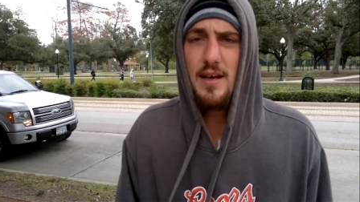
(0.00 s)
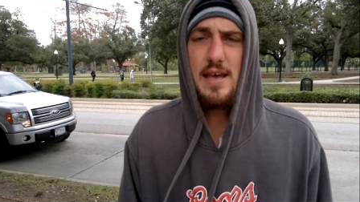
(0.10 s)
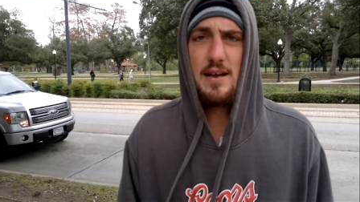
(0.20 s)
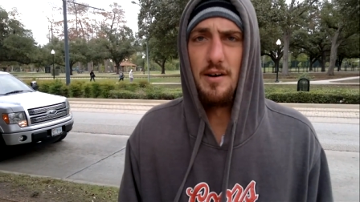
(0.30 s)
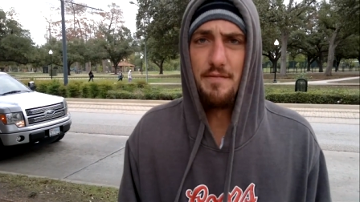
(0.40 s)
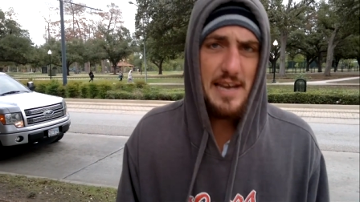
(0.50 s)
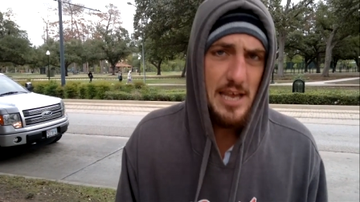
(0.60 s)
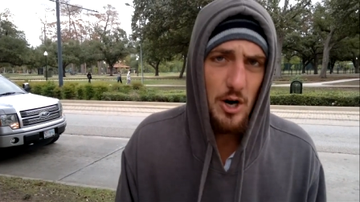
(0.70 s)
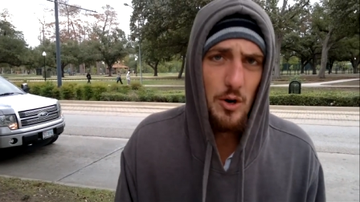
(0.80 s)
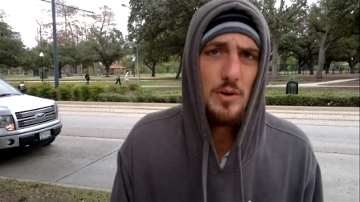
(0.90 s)
and on
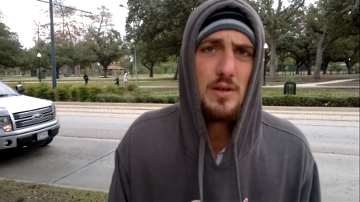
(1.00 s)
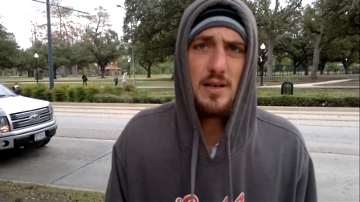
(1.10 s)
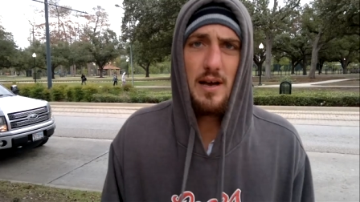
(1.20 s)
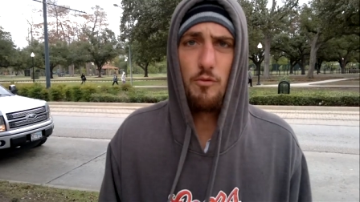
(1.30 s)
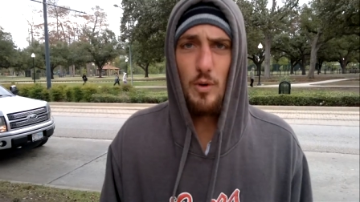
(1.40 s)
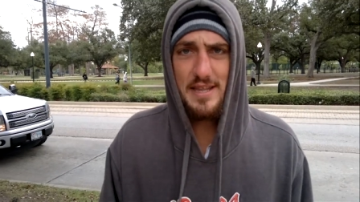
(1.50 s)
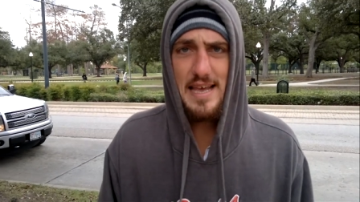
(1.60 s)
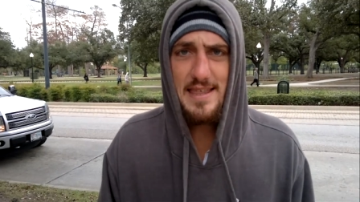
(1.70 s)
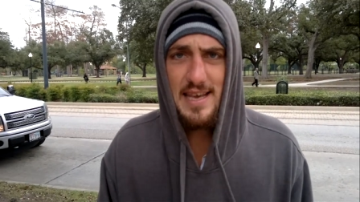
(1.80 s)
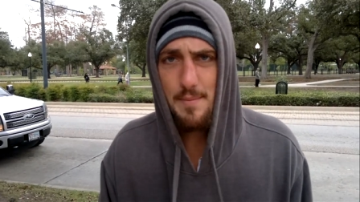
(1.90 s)
video of what
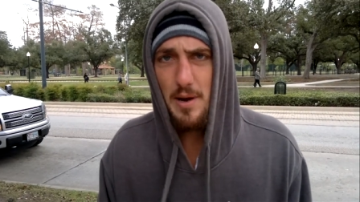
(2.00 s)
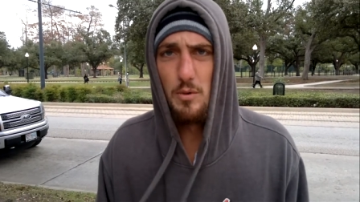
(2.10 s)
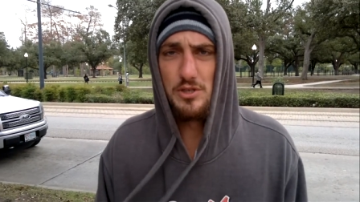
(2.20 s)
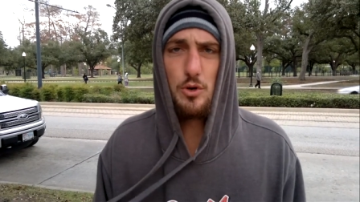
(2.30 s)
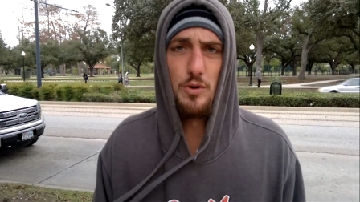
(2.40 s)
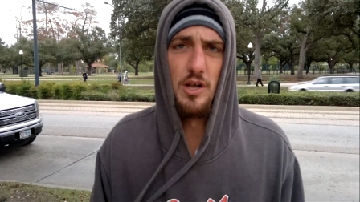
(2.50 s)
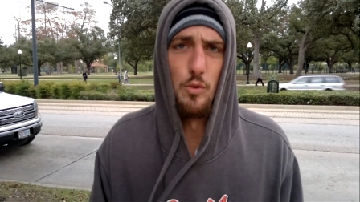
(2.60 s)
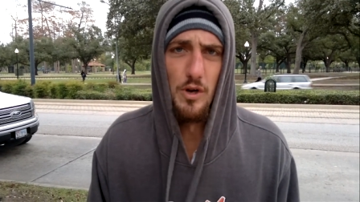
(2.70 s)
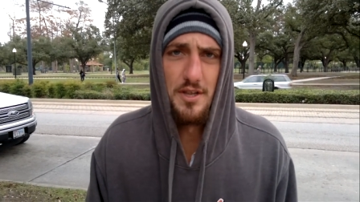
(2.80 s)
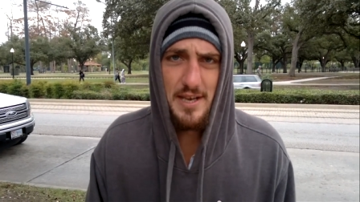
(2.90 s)
they think about what's going on
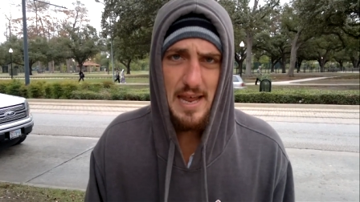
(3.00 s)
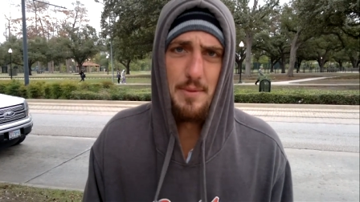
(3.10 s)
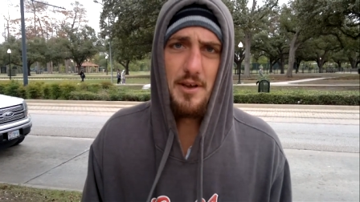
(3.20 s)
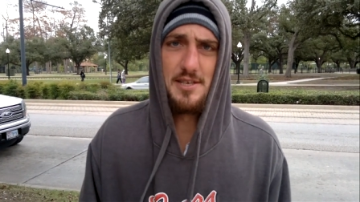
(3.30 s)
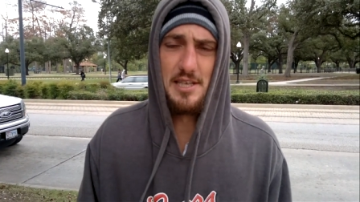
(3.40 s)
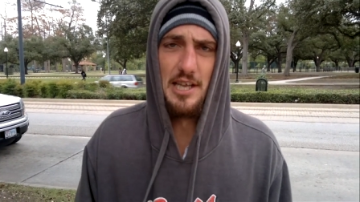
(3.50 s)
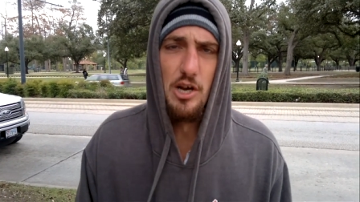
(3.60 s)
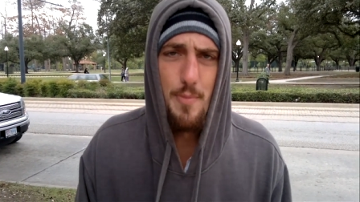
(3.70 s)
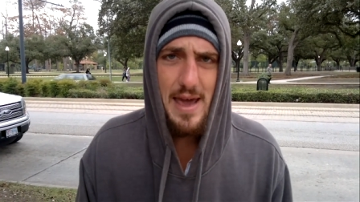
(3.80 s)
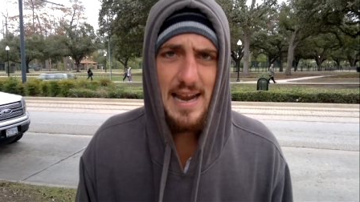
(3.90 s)
in the world today because the
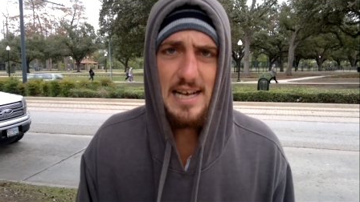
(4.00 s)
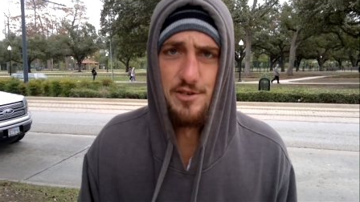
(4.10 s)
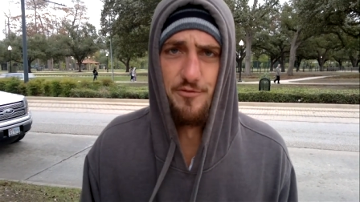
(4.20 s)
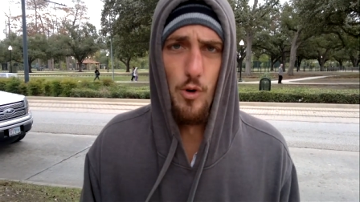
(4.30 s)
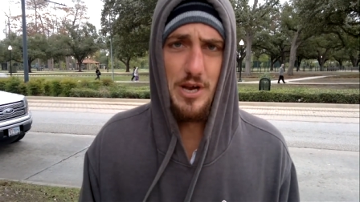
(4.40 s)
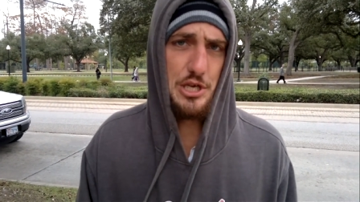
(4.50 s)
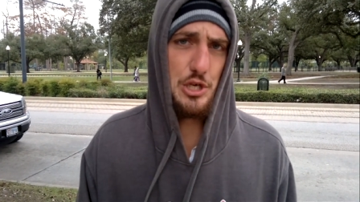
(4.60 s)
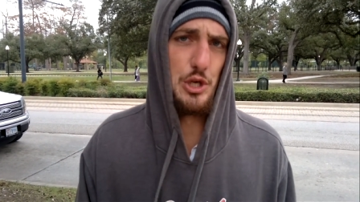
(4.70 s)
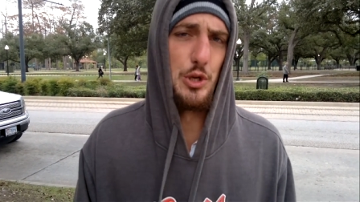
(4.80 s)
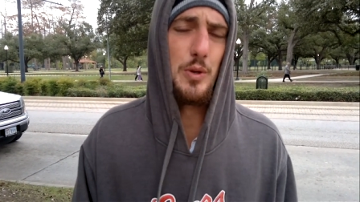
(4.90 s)
little man has a voice
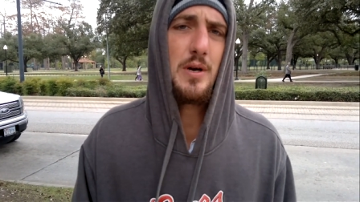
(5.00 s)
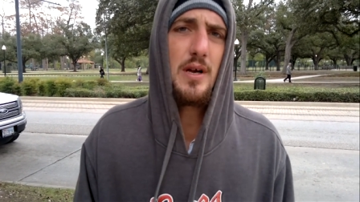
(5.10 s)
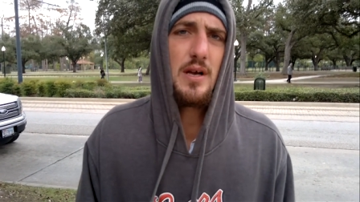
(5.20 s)
too